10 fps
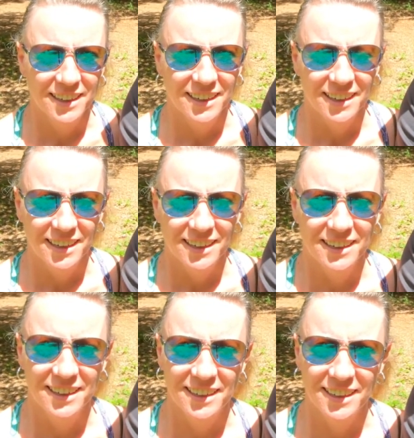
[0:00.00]

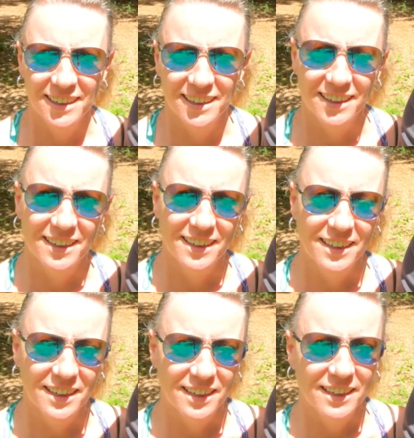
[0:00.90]

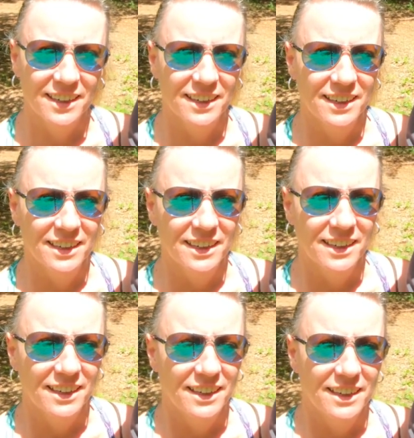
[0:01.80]

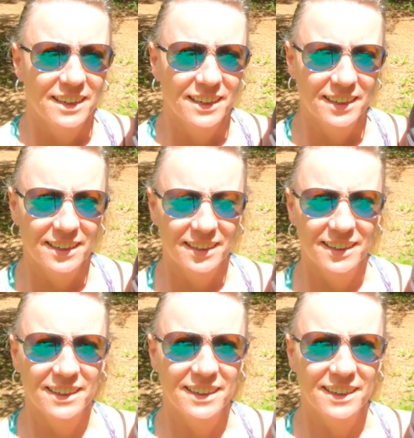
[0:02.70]
[no speech]